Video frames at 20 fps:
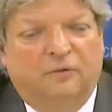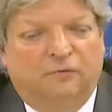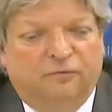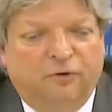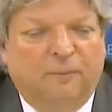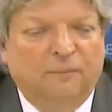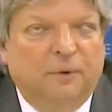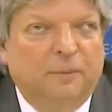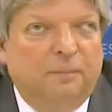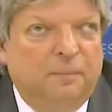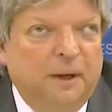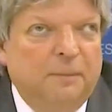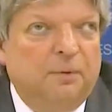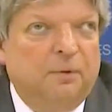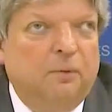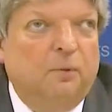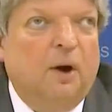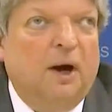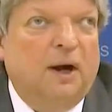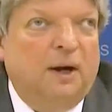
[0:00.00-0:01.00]
from the
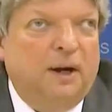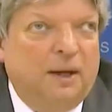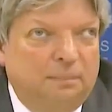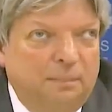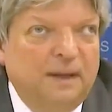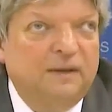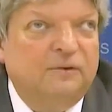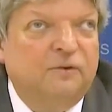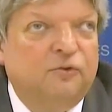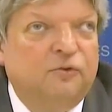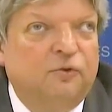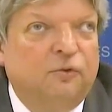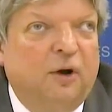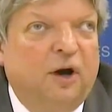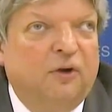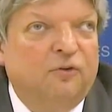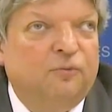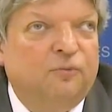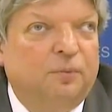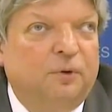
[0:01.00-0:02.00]
people who are admitted
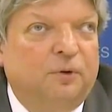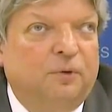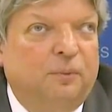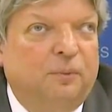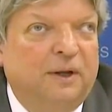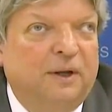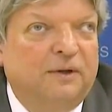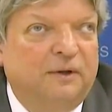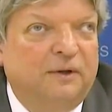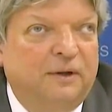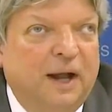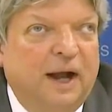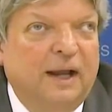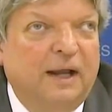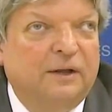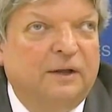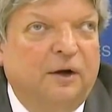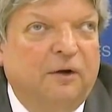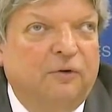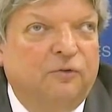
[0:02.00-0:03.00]
to a hospital with a
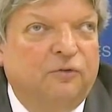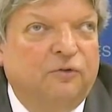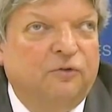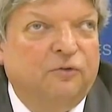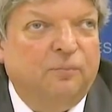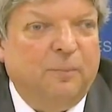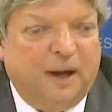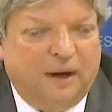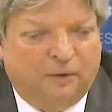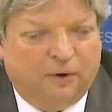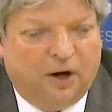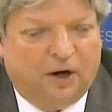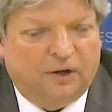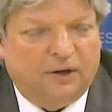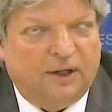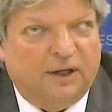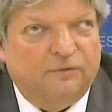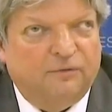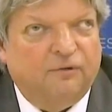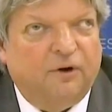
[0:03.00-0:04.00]
diagnosis
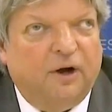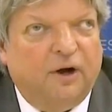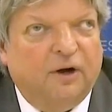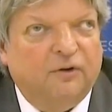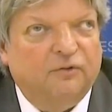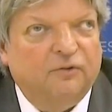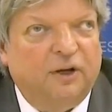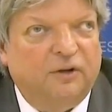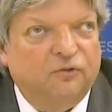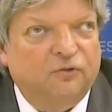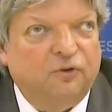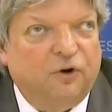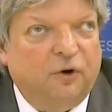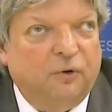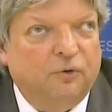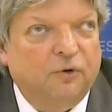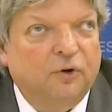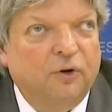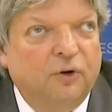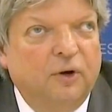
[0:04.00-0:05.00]
myocardial infarction and
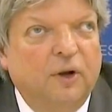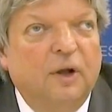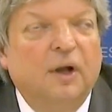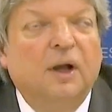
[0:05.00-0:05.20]
stroke,